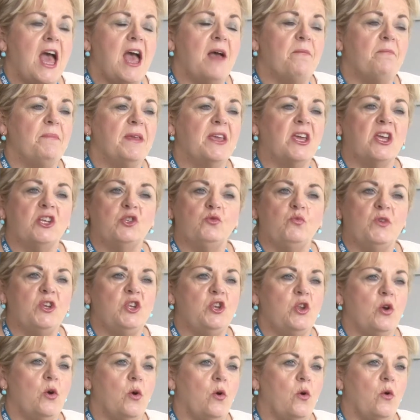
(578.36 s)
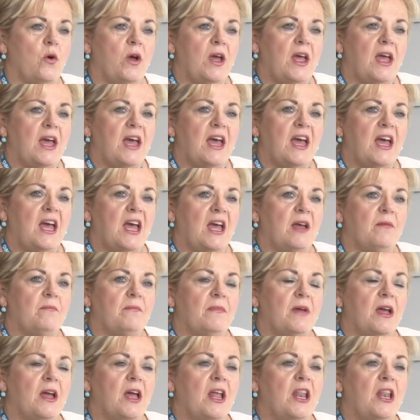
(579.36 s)
because we know
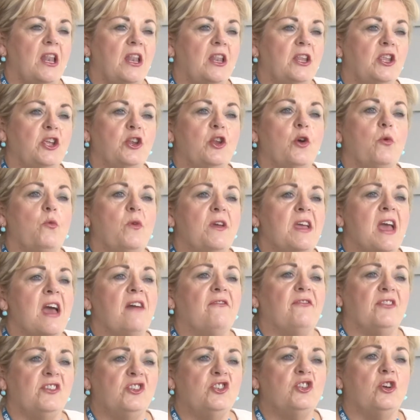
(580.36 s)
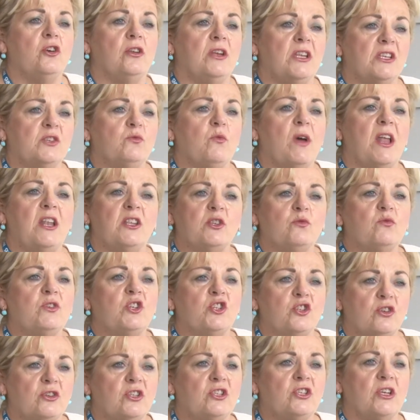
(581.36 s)
we haven't done as well as we
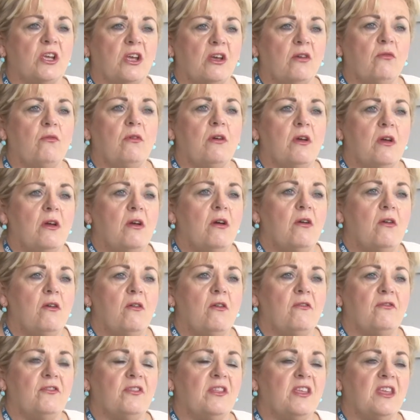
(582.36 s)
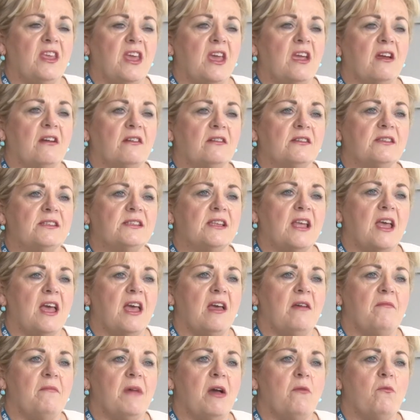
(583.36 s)
should do over the years,
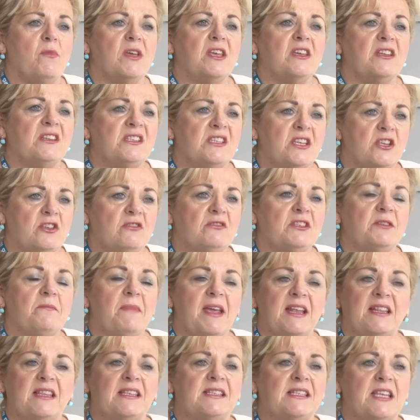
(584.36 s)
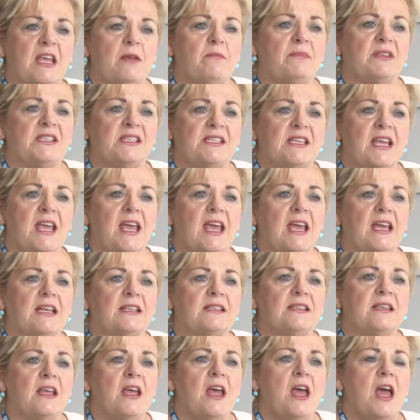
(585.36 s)
and we continue to make the same
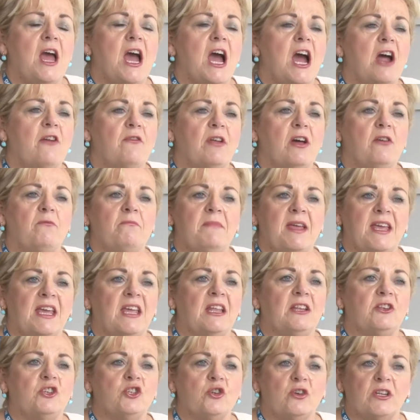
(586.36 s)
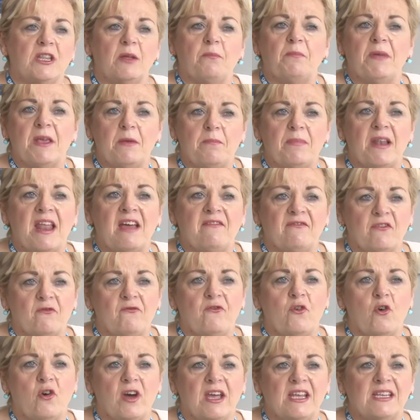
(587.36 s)
mistakes around making sure that people have a
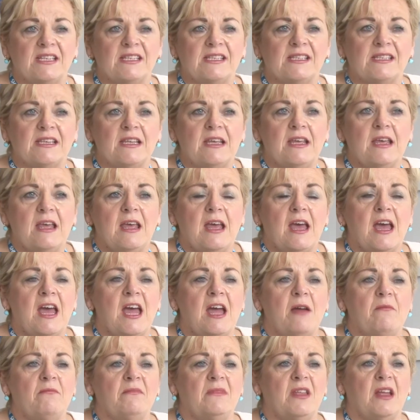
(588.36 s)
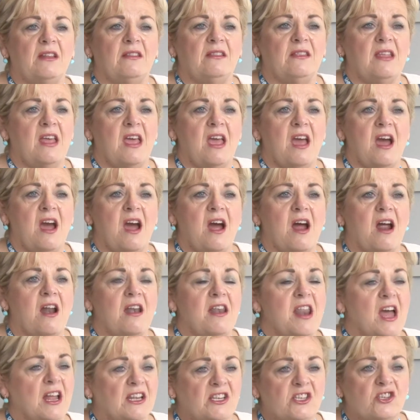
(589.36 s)
voice, that they are
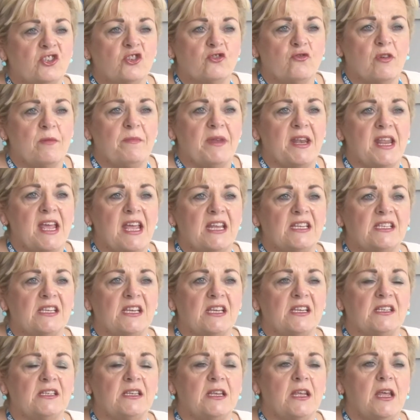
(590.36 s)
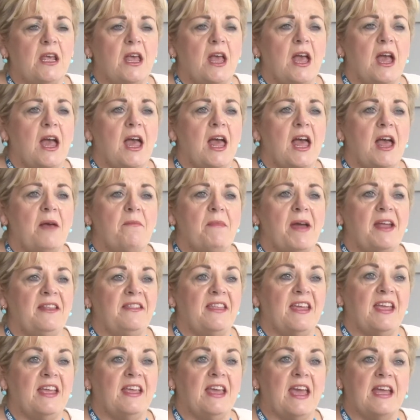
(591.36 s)
not discriminated, and
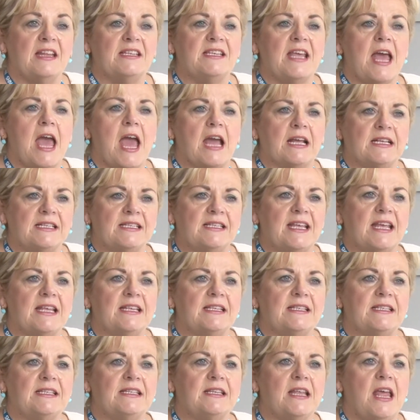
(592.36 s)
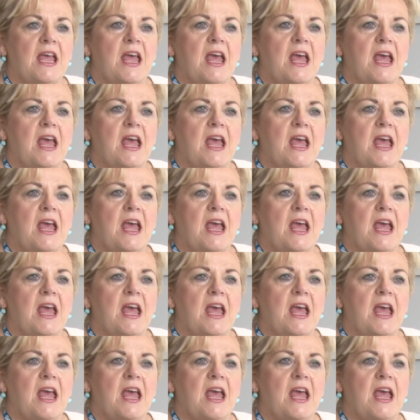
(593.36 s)
they get access